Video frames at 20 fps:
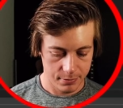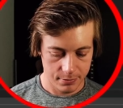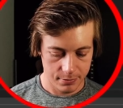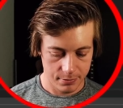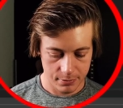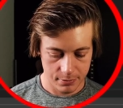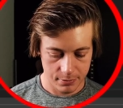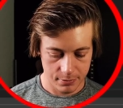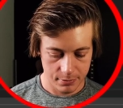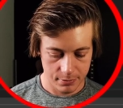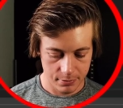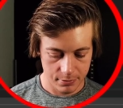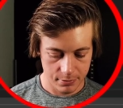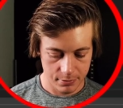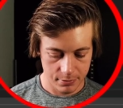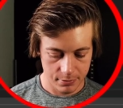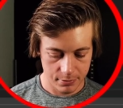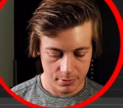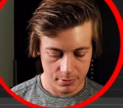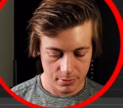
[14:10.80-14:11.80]

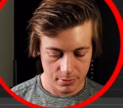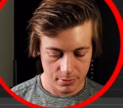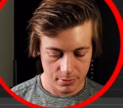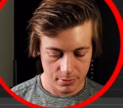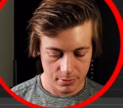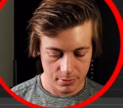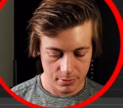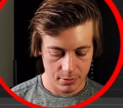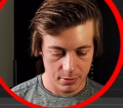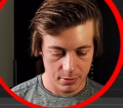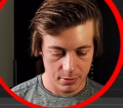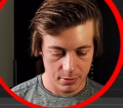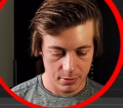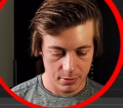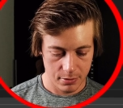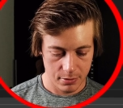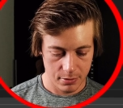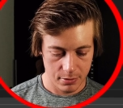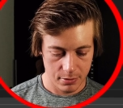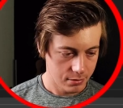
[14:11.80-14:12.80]

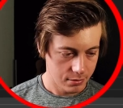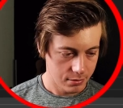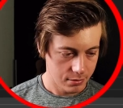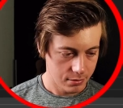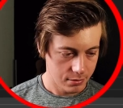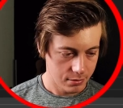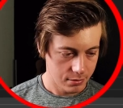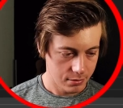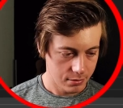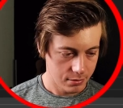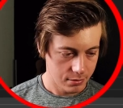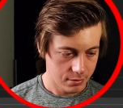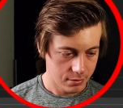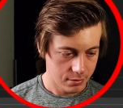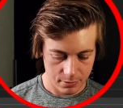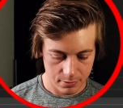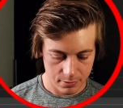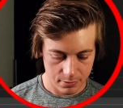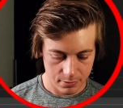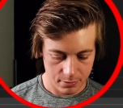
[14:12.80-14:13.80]

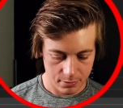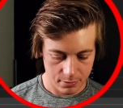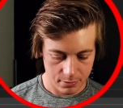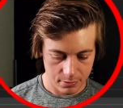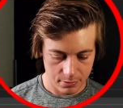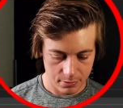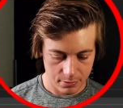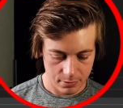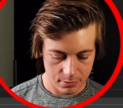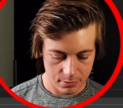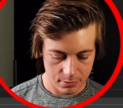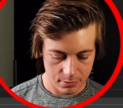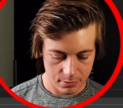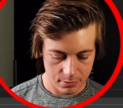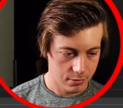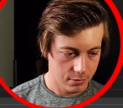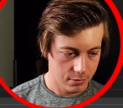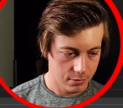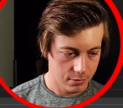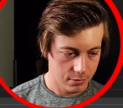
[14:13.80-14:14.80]

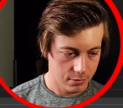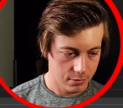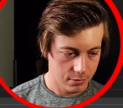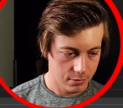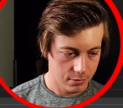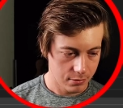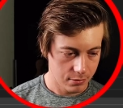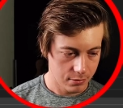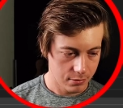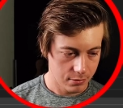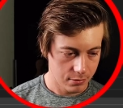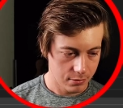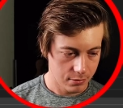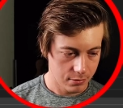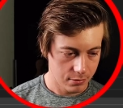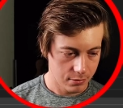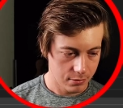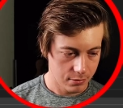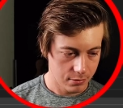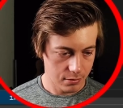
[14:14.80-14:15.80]

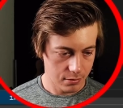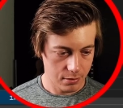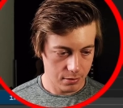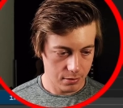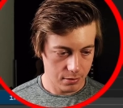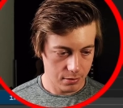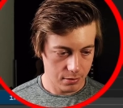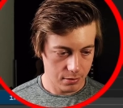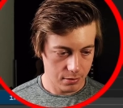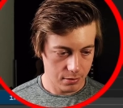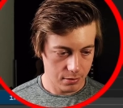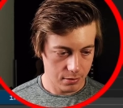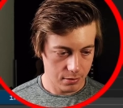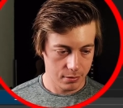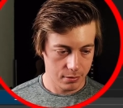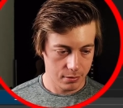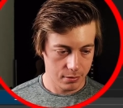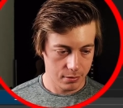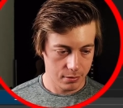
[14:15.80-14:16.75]
[no speech]